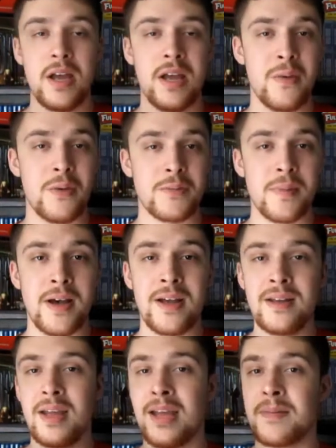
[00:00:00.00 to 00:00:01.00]
It was
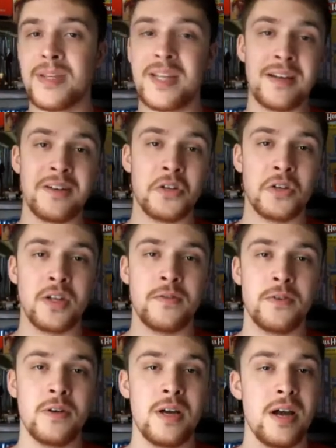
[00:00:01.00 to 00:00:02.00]
mine, and did it
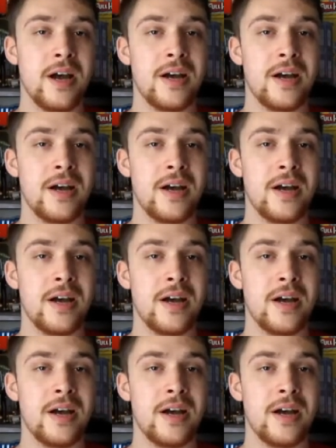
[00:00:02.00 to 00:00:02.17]
deliver?